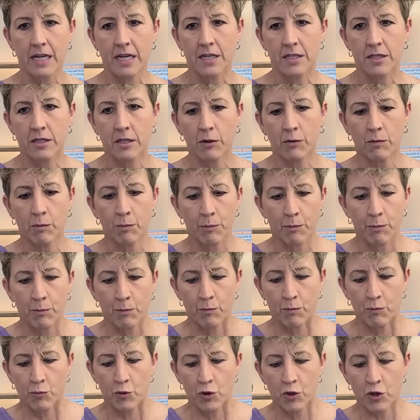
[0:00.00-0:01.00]
So
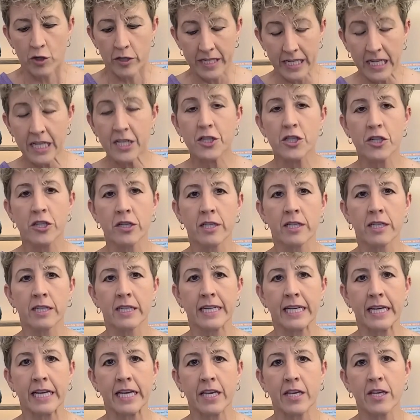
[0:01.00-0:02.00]

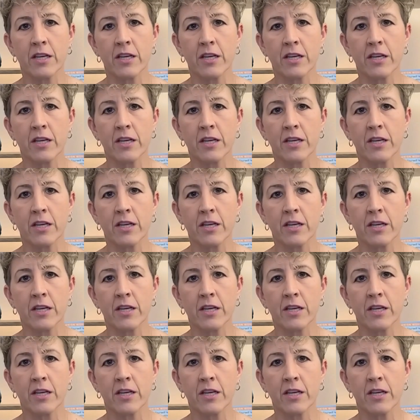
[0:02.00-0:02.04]
traditionally,